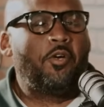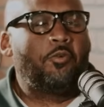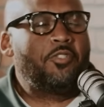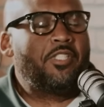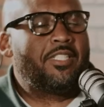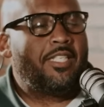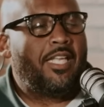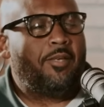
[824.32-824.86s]
going
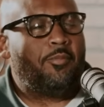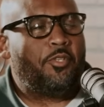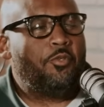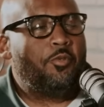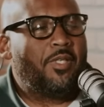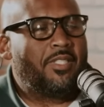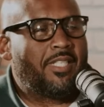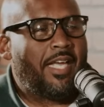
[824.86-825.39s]
to just label
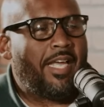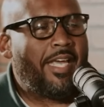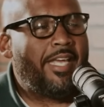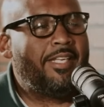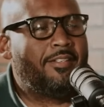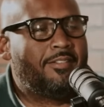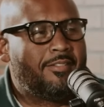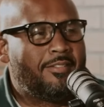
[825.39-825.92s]
you as a
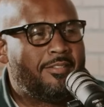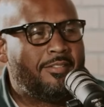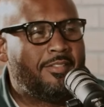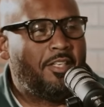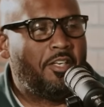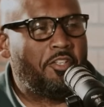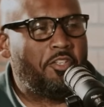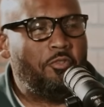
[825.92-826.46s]
hater
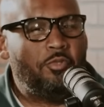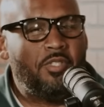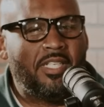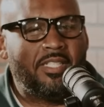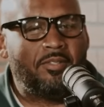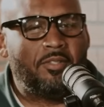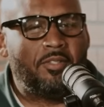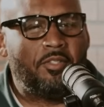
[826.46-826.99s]
or you
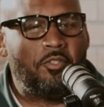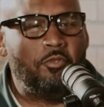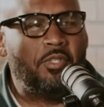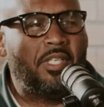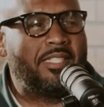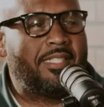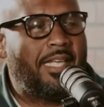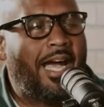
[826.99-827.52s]
just
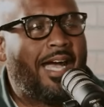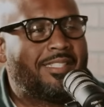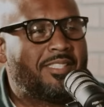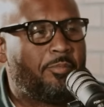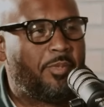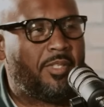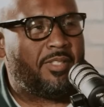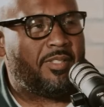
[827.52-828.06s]

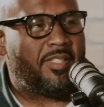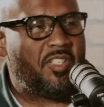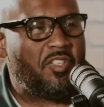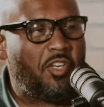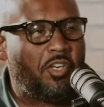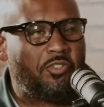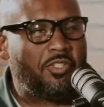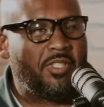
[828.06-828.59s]
gossiping
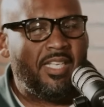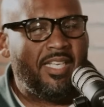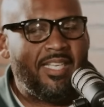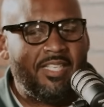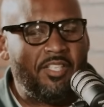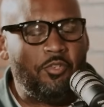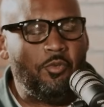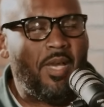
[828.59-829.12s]
because
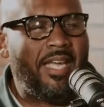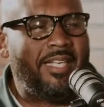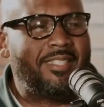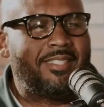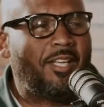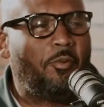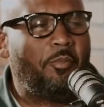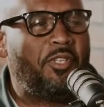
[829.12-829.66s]
you hadn't
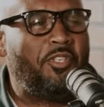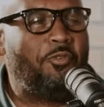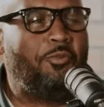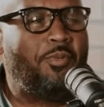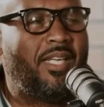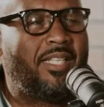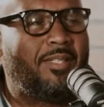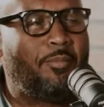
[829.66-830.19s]
saw me do
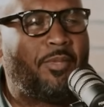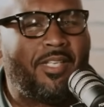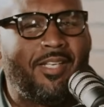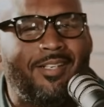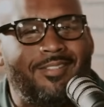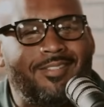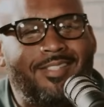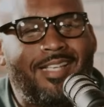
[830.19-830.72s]
nothing
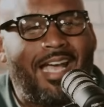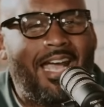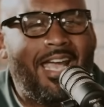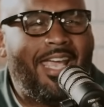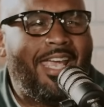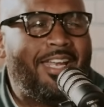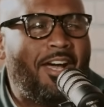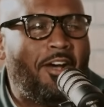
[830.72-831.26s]
because I
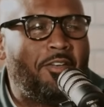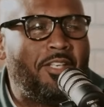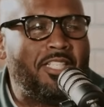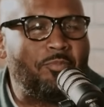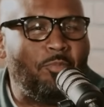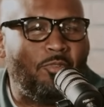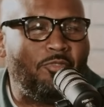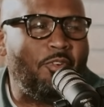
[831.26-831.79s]
had all
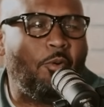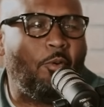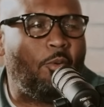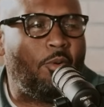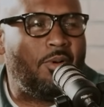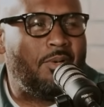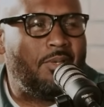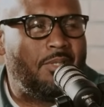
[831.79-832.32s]
this before.
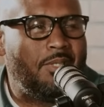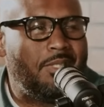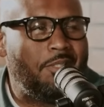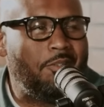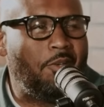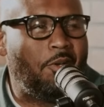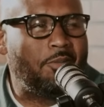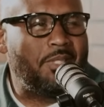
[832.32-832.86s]

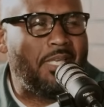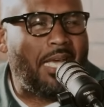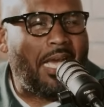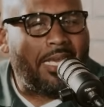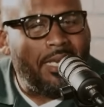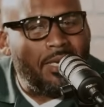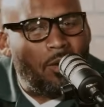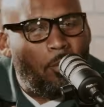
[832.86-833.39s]
You know what I'm saying? I
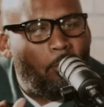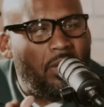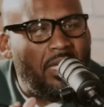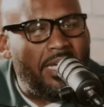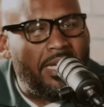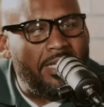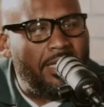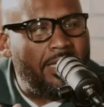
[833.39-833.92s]
kind of
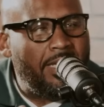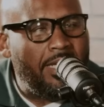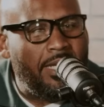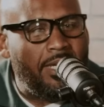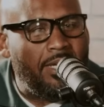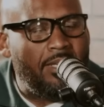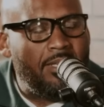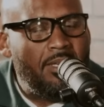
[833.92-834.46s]
blended
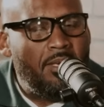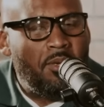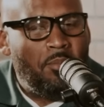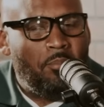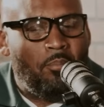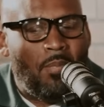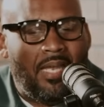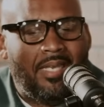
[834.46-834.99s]
in.
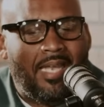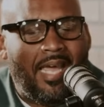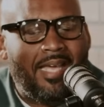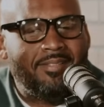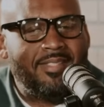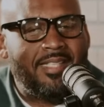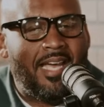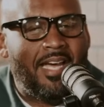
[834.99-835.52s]
My
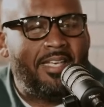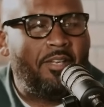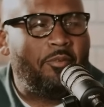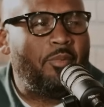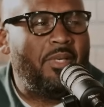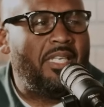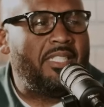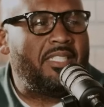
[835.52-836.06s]
lifestyle didn't
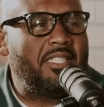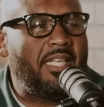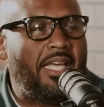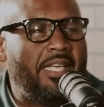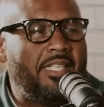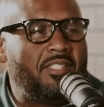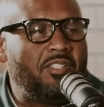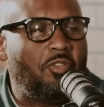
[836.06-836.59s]
really
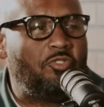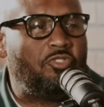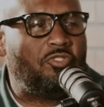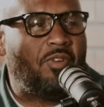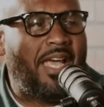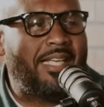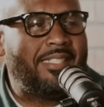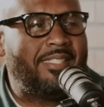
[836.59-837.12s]
change so
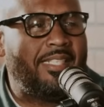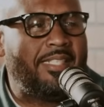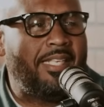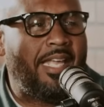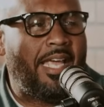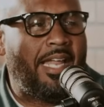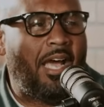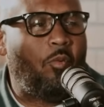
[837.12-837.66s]
drastic
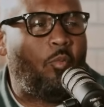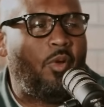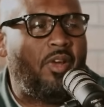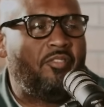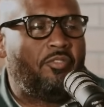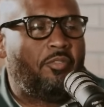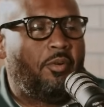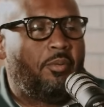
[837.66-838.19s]
that I
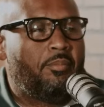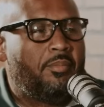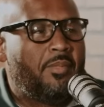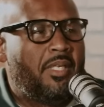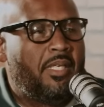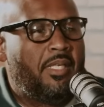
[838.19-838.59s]
went from